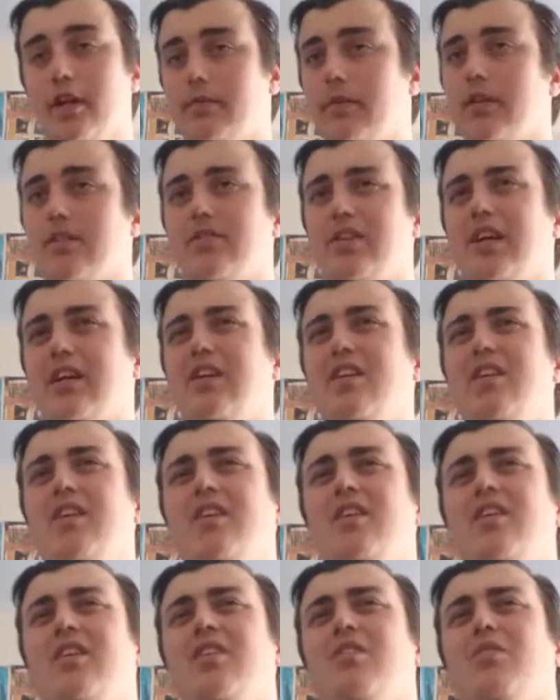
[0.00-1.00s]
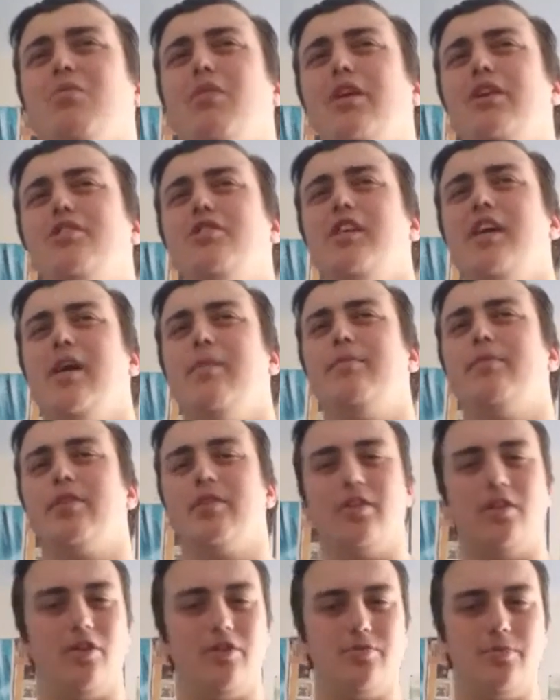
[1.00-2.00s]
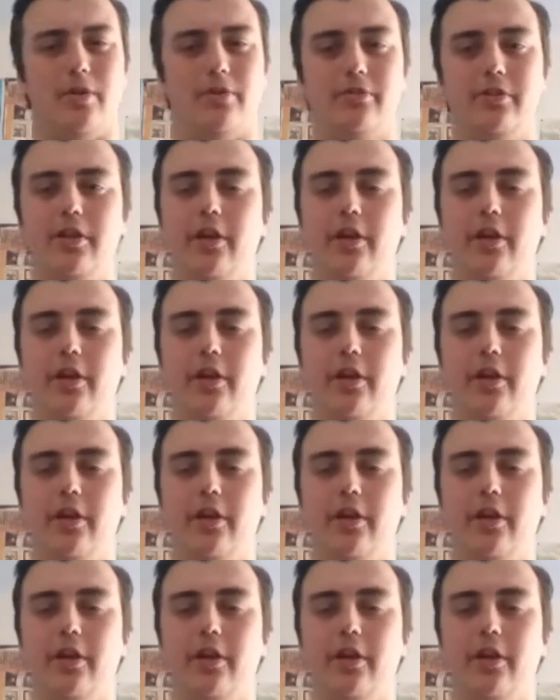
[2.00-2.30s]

I kind of like, what actually happened in the Lost World?